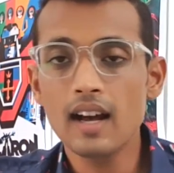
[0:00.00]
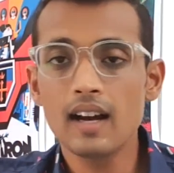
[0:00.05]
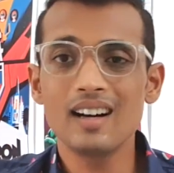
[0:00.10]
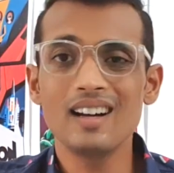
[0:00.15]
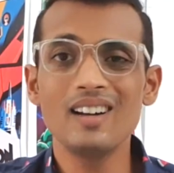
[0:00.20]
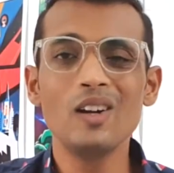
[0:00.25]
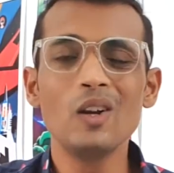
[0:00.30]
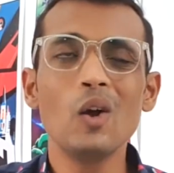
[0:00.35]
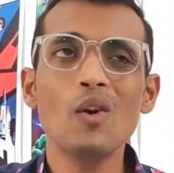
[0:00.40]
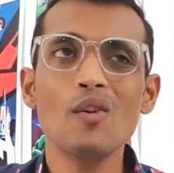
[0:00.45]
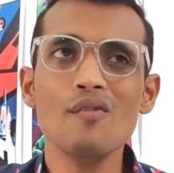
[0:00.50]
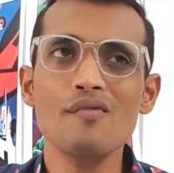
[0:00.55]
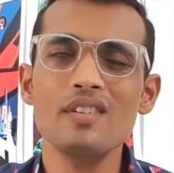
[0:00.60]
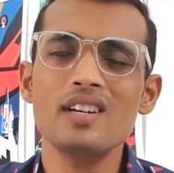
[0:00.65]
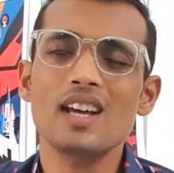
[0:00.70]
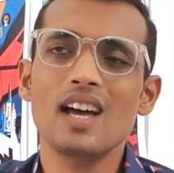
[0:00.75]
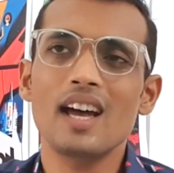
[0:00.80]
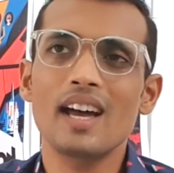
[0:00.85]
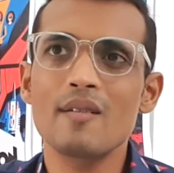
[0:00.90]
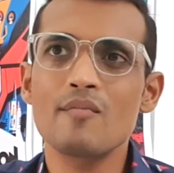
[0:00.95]
A lot of the
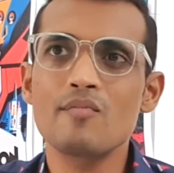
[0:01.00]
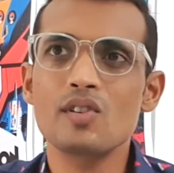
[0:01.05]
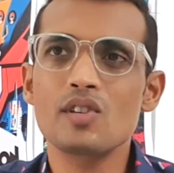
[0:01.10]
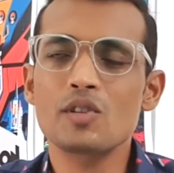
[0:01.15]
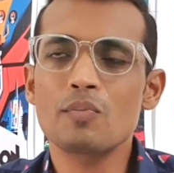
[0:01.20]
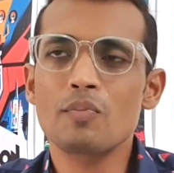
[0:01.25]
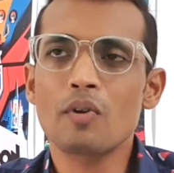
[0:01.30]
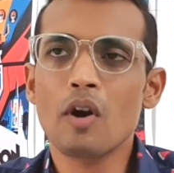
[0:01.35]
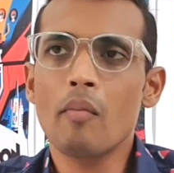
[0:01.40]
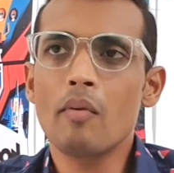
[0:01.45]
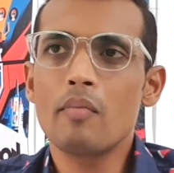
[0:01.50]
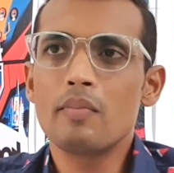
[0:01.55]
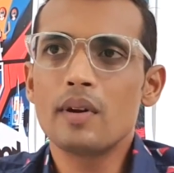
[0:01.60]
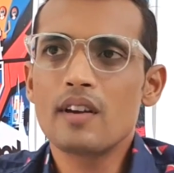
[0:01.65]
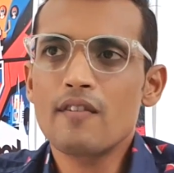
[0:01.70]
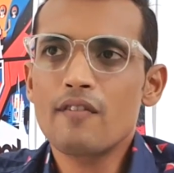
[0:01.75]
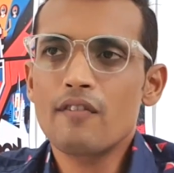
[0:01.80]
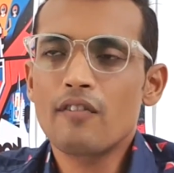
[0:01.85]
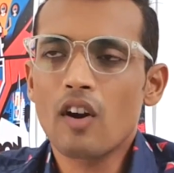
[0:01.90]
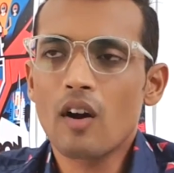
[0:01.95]
times it's probably
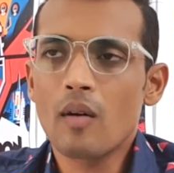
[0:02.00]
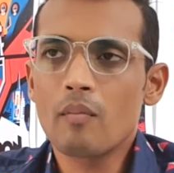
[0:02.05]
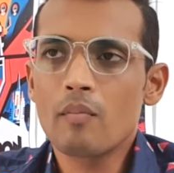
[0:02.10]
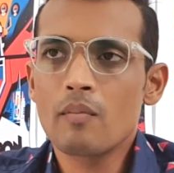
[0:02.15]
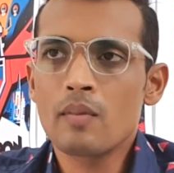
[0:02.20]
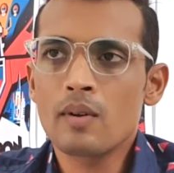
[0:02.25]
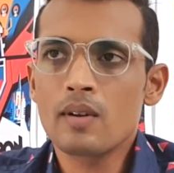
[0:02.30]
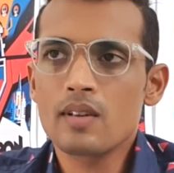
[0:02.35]
from